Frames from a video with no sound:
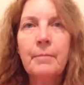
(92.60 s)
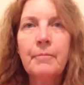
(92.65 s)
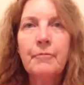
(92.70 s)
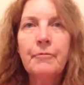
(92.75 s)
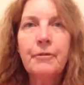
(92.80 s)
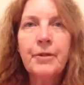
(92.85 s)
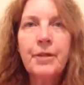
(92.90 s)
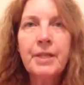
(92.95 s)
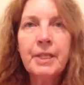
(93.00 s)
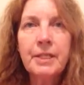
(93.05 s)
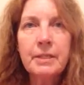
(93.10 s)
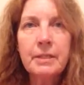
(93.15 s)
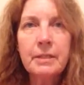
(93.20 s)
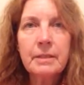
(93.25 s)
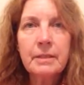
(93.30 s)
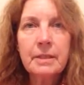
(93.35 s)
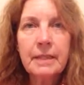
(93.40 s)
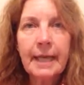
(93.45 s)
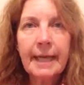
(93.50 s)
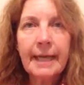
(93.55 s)
for
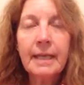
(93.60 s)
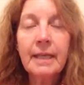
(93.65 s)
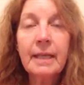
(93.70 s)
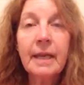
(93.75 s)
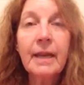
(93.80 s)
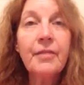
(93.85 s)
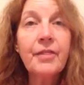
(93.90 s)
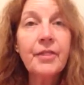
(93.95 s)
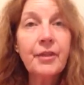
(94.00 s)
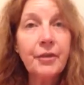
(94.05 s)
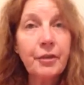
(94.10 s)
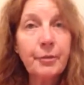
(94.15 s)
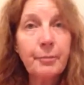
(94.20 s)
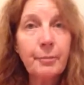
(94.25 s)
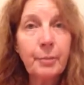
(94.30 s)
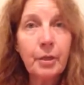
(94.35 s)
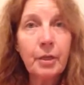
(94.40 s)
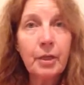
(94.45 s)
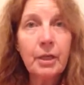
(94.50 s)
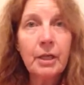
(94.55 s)
this second and third
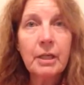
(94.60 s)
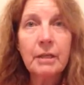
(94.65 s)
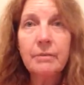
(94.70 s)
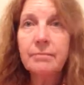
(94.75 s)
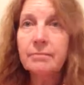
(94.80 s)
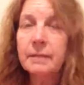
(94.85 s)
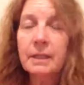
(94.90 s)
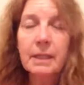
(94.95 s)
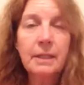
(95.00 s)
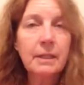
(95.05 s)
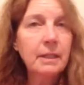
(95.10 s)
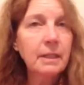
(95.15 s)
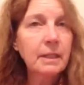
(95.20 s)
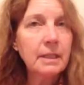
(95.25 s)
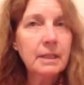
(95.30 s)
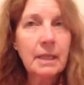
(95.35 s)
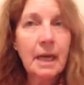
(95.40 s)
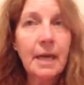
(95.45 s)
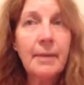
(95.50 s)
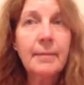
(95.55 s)
book, the
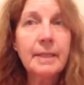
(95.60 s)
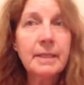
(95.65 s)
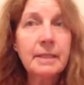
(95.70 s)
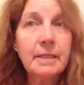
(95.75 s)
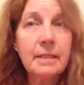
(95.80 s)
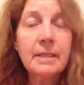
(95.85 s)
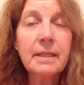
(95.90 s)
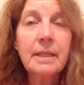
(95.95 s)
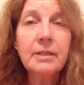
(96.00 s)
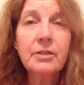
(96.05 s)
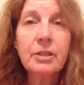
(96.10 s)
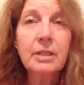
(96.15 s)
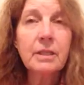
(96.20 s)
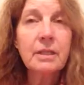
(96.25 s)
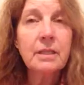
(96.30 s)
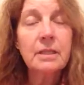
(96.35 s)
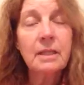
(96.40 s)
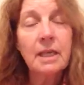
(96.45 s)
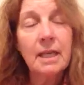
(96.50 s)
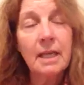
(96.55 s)
assignment is essentially the
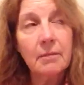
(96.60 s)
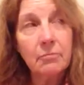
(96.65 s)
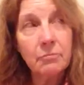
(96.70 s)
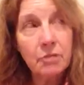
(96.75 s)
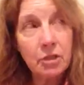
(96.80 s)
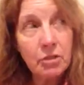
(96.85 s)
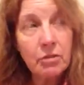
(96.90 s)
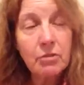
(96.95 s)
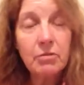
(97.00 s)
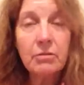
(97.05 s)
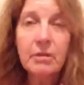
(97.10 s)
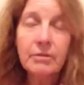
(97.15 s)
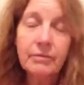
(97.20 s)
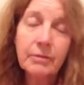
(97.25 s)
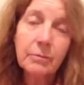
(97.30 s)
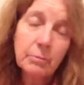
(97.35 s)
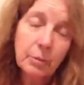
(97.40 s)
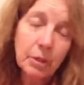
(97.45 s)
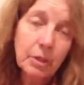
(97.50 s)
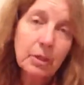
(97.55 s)
same, just two
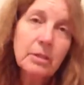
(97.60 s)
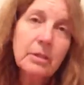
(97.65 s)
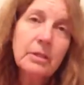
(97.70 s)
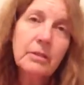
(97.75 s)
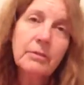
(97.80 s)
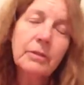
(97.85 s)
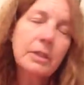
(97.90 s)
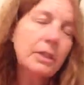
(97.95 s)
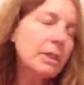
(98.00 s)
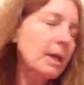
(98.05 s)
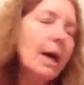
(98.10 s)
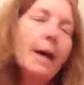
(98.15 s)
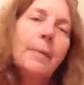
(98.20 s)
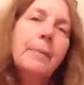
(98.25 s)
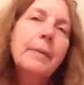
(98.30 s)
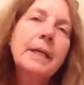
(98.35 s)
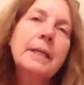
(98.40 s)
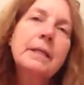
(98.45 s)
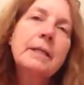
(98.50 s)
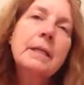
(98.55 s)
different books, different
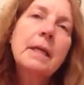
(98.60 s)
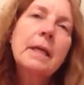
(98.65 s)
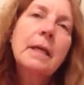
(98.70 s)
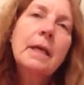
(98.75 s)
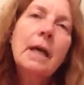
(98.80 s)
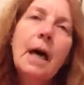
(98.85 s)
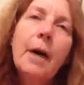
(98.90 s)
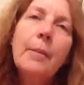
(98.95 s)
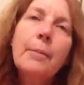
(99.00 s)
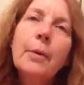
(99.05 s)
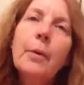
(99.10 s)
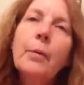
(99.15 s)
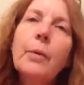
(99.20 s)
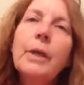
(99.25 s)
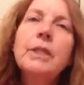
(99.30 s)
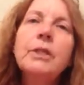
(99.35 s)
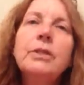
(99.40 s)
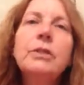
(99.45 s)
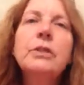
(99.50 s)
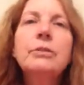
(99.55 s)
topics. But
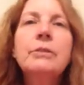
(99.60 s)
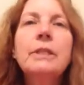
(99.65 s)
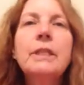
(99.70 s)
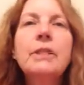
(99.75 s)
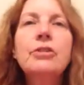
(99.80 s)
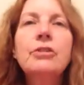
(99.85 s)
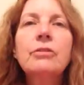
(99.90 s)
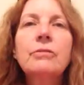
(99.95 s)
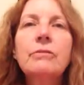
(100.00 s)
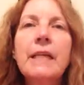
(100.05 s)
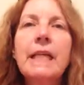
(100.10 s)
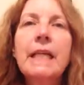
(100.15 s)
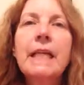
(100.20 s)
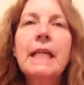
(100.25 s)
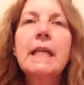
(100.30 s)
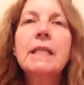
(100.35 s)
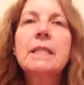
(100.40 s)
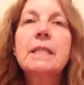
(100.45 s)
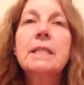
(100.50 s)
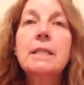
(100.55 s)
what you're doing is you're
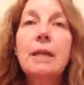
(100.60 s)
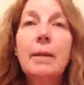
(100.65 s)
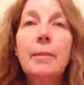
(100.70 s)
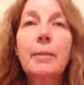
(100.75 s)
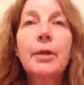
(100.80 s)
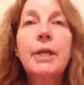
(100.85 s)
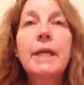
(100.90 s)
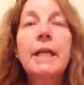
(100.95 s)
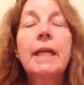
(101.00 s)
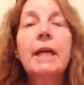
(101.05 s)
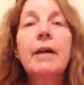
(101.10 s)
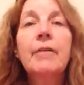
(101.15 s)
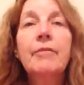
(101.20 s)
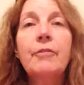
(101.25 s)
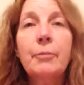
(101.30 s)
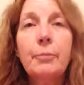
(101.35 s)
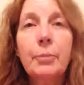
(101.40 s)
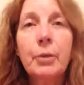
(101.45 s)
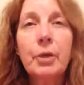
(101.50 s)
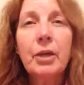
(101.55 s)
writing a summary of
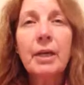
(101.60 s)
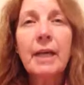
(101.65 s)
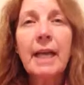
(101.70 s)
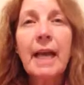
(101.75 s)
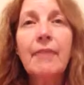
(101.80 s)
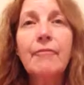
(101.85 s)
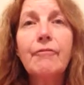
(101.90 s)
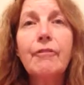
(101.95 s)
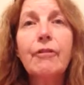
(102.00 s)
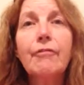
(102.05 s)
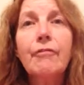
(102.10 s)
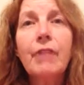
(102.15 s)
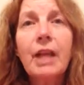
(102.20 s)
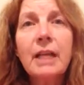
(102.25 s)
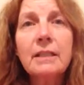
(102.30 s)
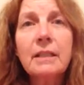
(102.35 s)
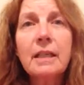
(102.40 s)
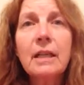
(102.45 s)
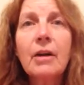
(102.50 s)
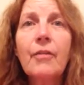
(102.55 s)
the book and
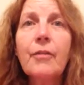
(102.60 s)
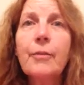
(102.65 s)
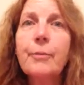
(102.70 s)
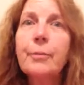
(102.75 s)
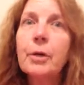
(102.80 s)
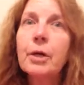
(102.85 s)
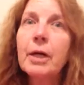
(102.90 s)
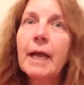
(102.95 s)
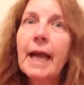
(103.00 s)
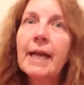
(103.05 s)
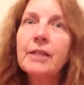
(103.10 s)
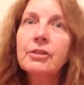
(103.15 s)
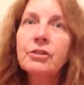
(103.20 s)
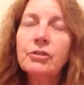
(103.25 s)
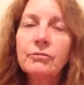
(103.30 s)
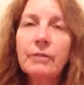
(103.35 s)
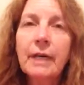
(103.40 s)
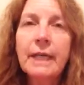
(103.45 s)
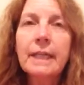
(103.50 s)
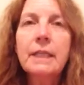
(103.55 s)
reflecting on the book as
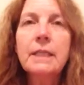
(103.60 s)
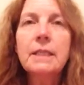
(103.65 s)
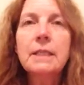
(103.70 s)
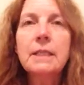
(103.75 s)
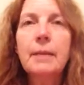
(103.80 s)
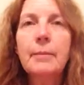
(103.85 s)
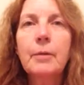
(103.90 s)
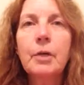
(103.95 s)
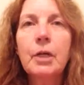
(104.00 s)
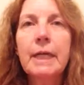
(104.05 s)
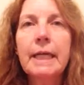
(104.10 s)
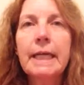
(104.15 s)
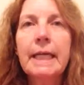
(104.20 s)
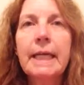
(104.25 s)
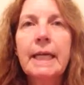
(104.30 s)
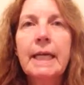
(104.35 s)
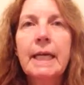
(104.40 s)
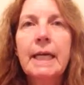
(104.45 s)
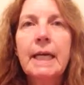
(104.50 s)
you write the summary.